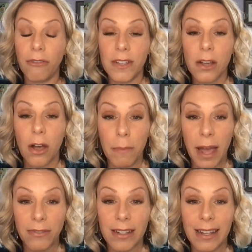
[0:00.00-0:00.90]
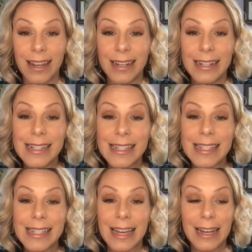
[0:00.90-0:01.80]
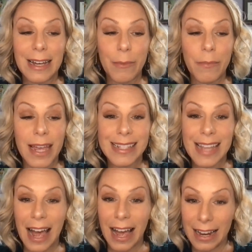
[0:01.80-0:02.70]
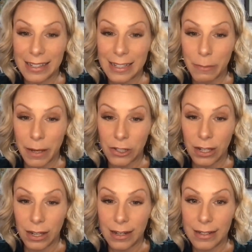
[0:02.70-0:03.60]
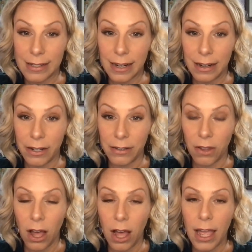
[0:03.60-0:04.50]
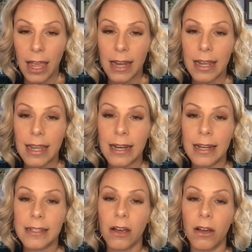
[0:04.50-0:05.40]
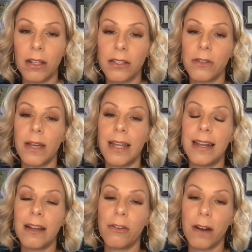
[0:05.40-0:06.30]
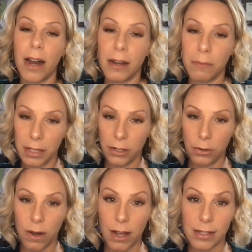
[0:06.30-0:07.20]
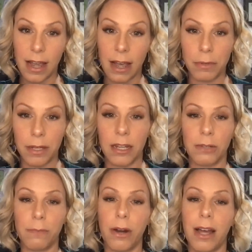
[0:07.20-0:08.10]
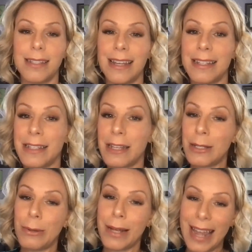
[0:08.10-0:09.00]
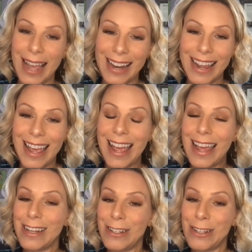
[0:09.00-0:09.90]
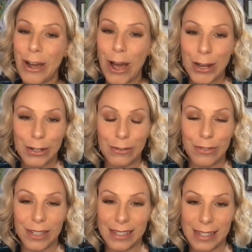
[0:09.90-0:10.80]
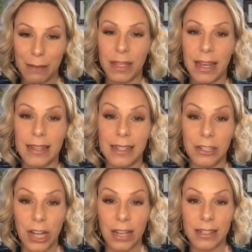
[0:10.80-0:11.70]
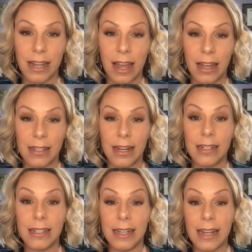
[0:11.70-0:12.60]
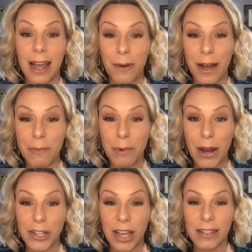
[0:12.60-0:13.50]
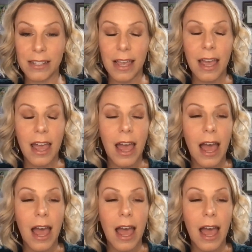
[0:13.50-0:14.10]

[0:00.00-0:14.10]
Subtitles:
office on behalf of clients. It's a highly specialized area of law, and it is also an incredibly nuanced application process. So again, not really something I suggest as a DIY project.